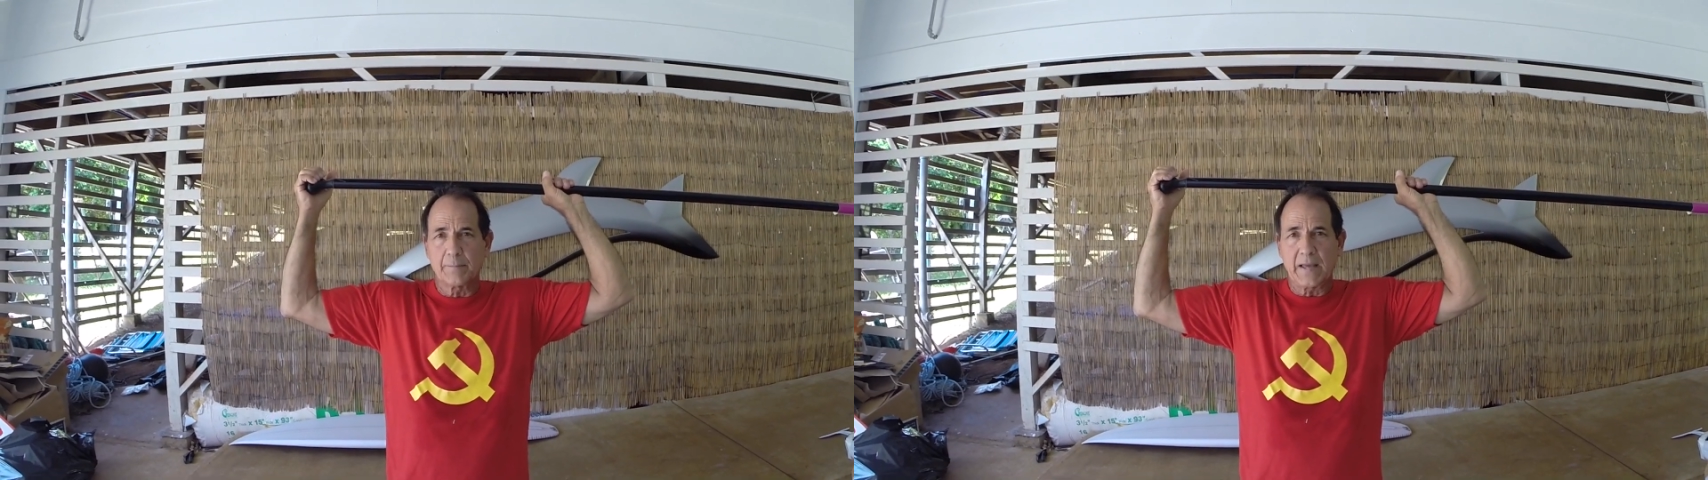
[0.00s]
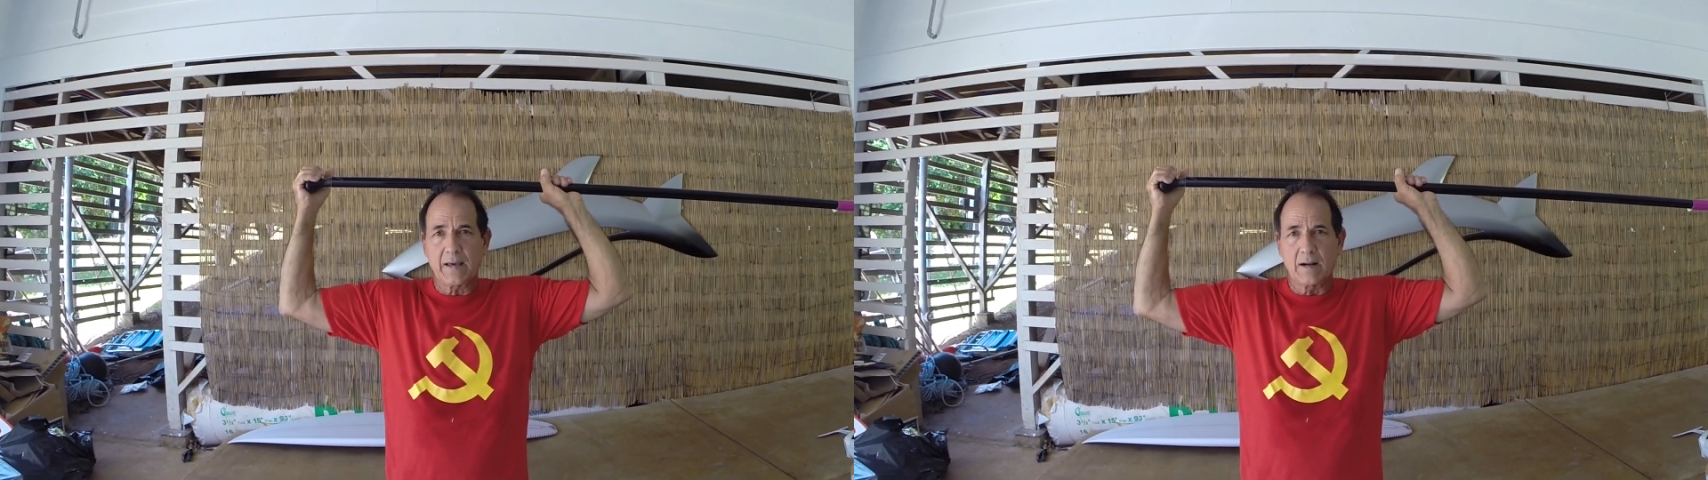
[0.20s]

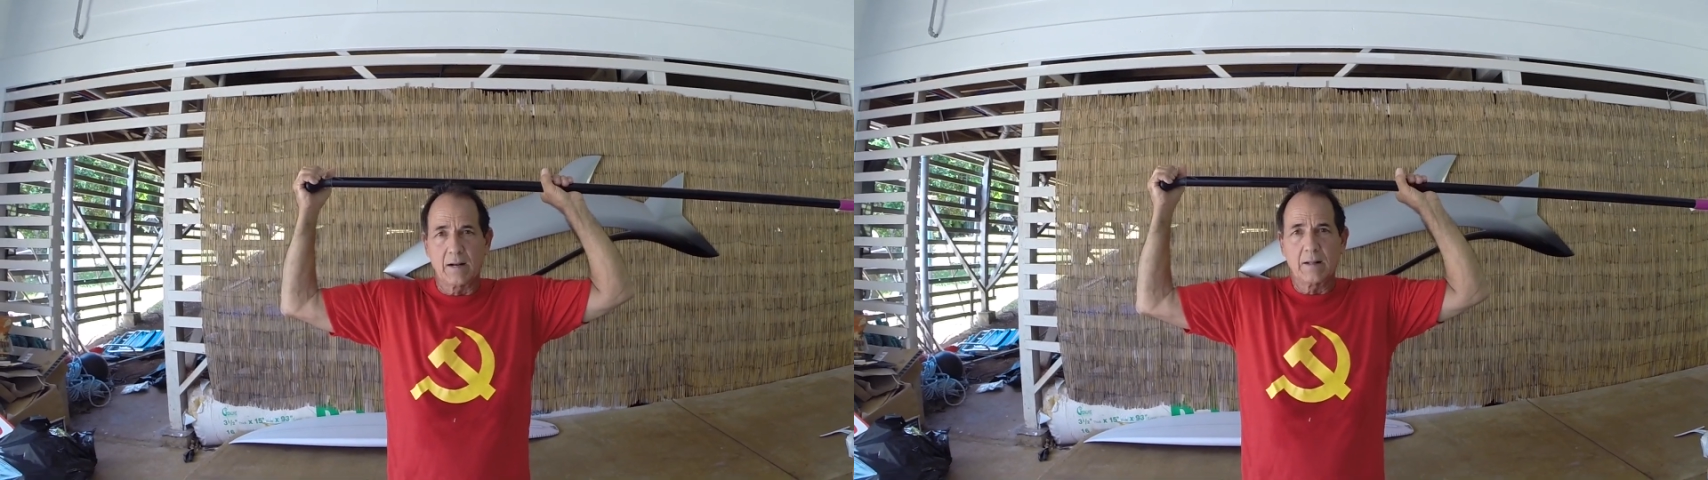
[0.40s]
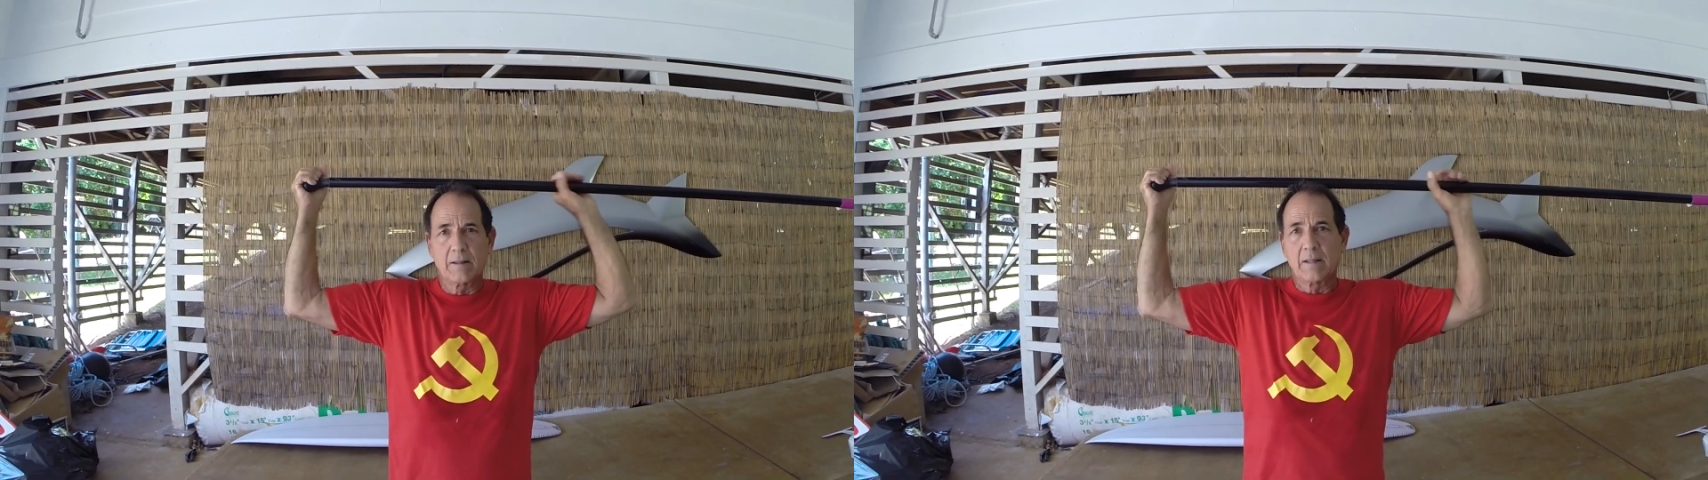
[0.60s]

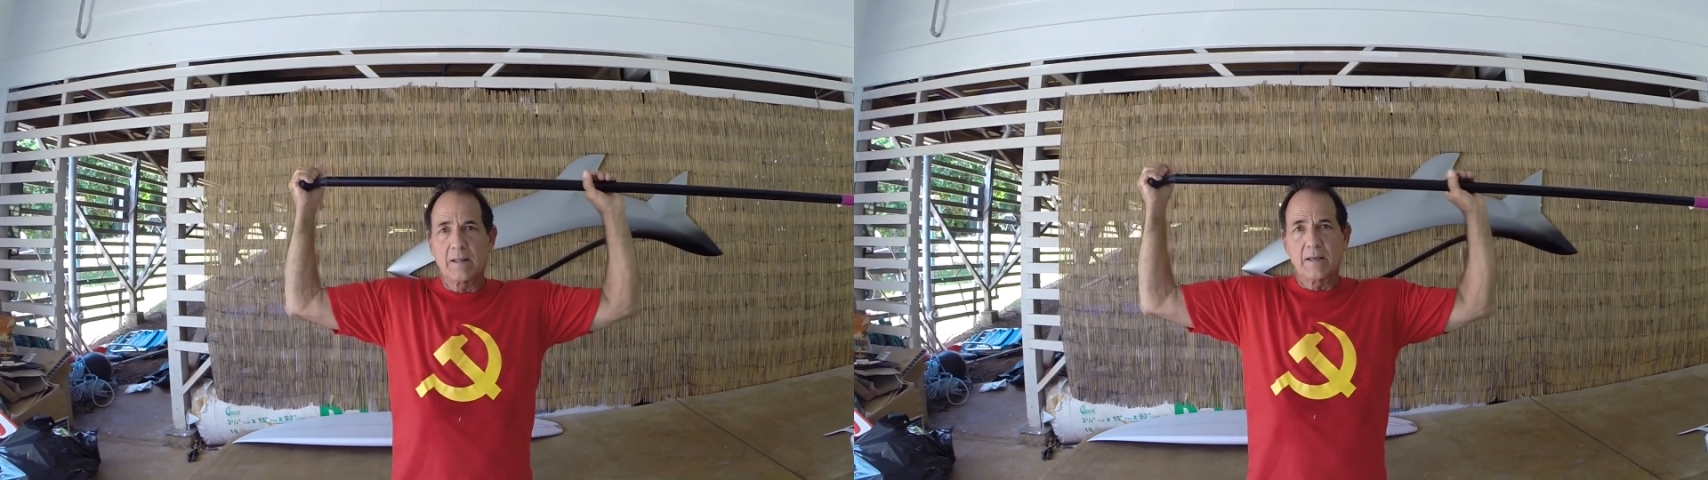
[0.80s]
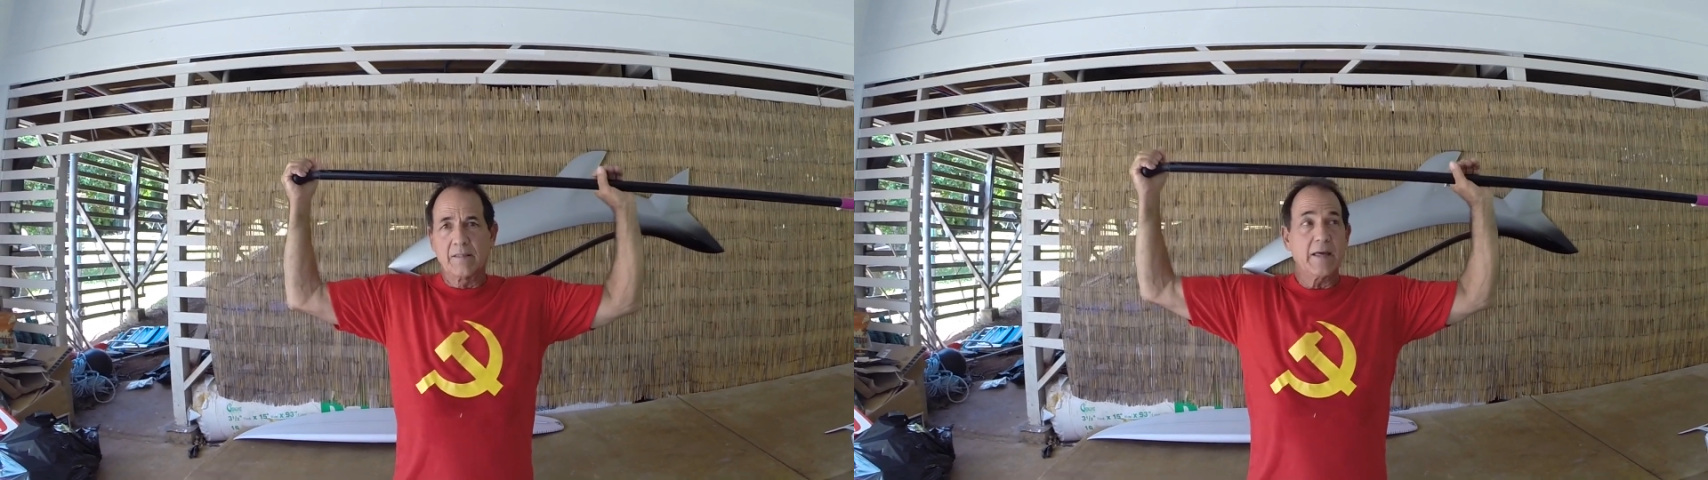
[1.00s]
paddle,
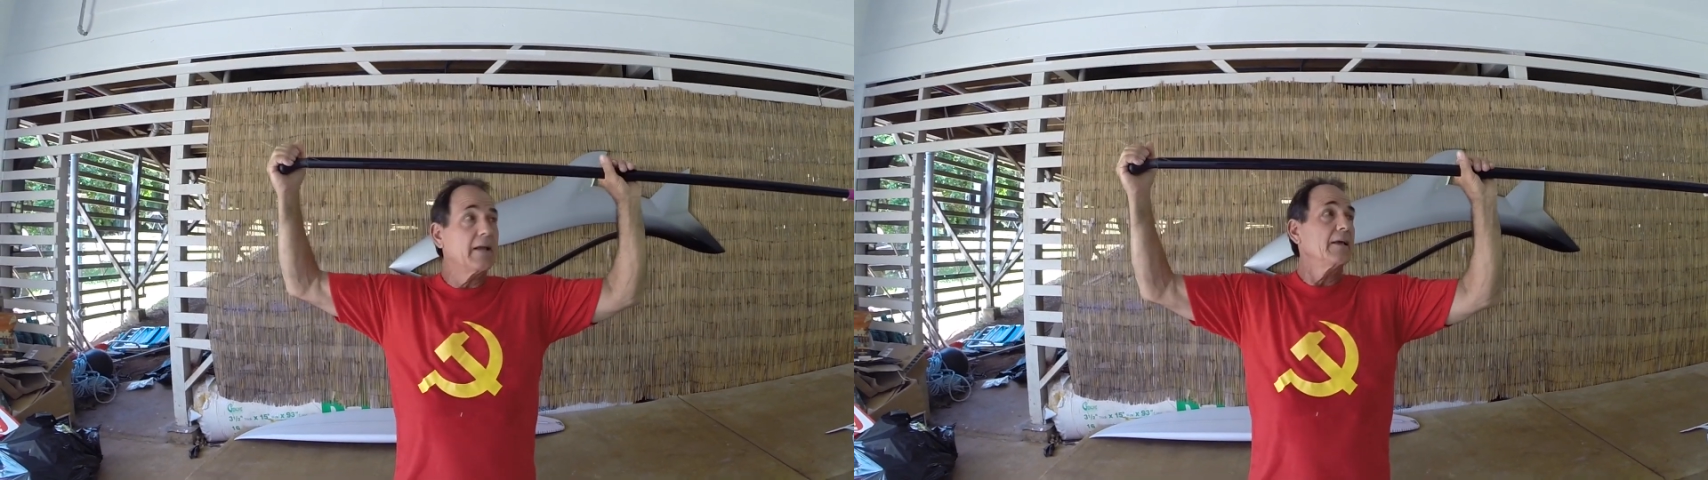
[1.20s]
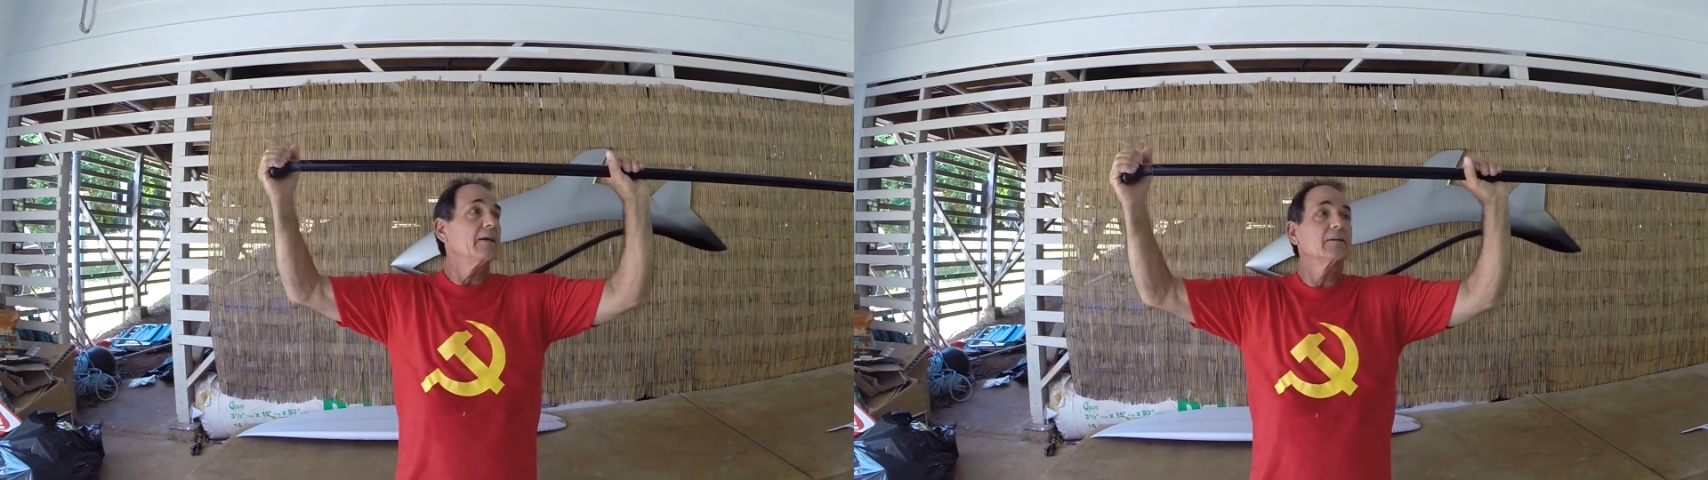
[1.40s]
and
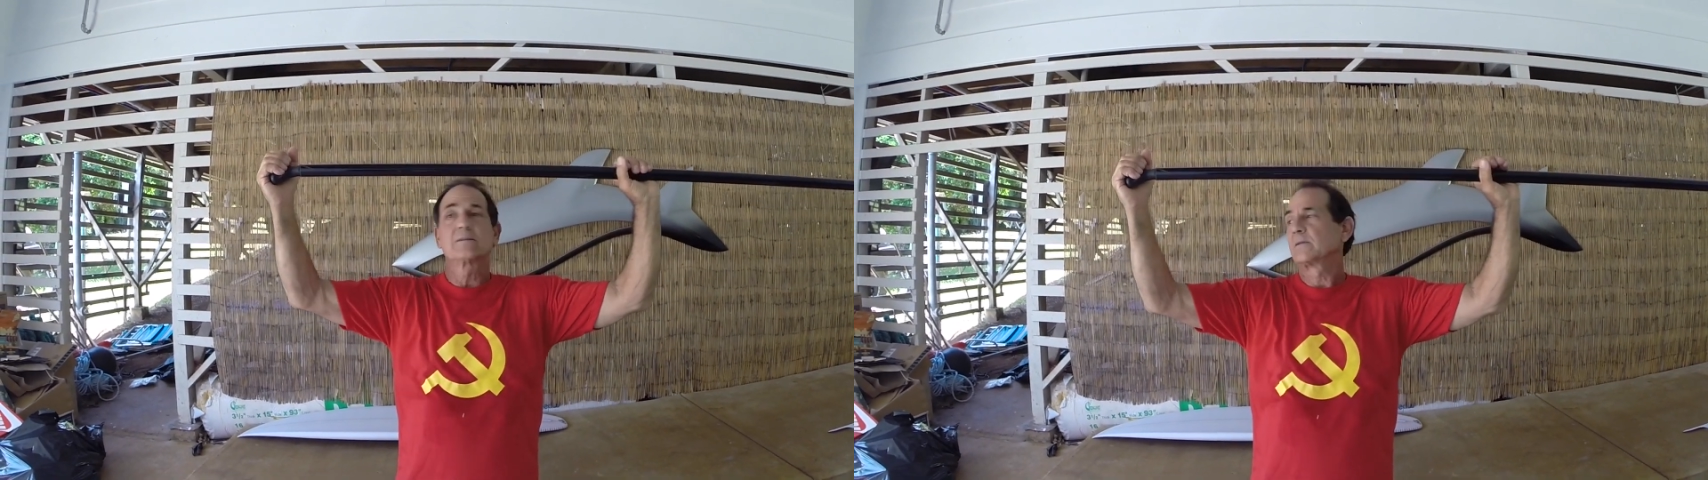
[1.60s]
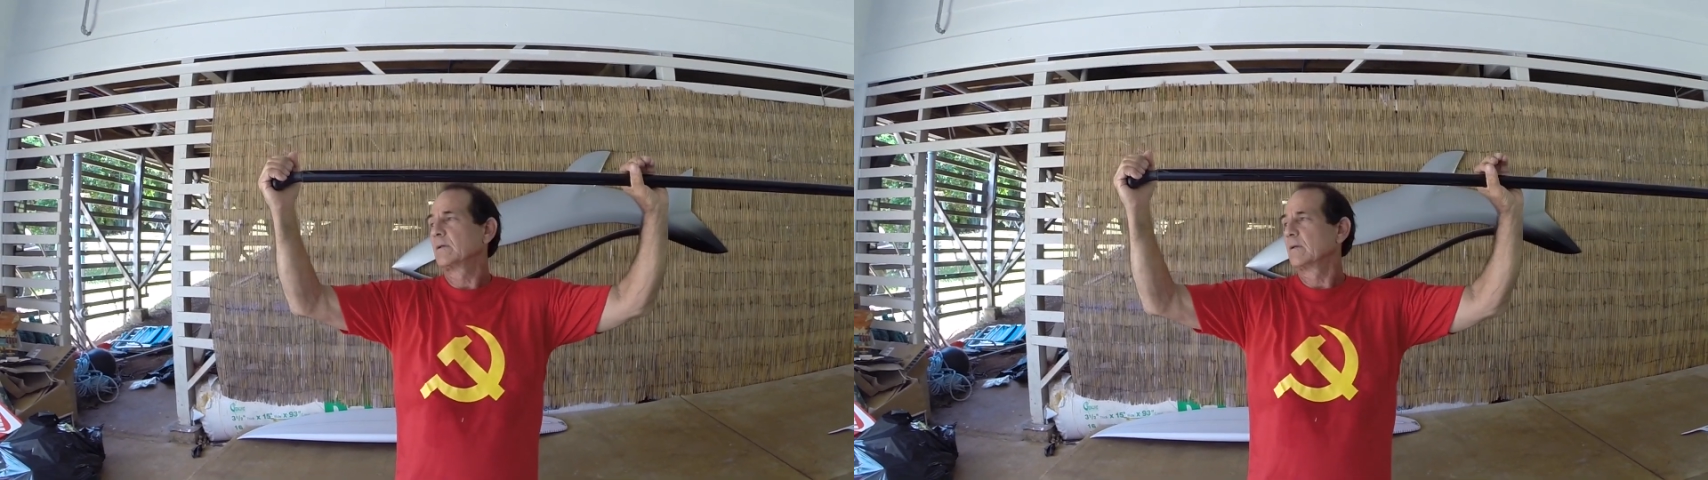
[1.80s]
that is